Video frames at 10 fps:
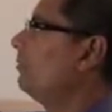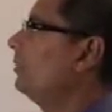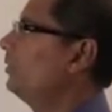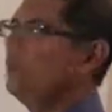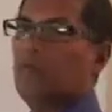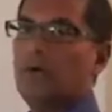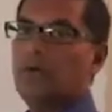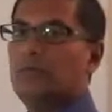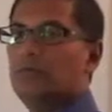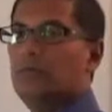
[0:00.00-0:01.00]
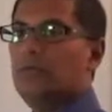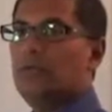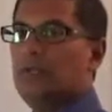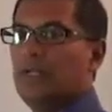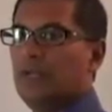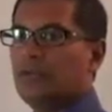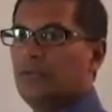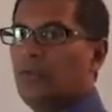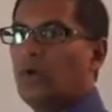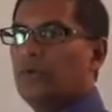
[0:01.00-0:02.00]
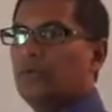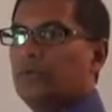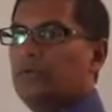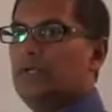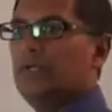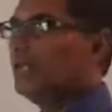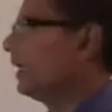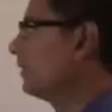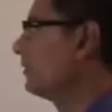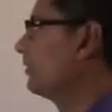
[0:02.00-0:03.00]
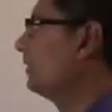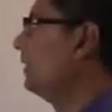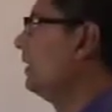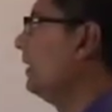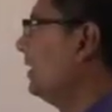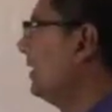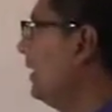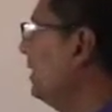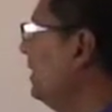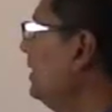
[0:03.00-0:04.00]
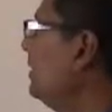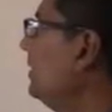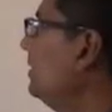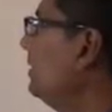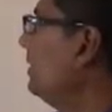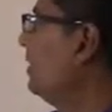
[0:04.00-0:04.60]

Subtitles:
in between y equals 2 to the x and y equals 3 to the x. And e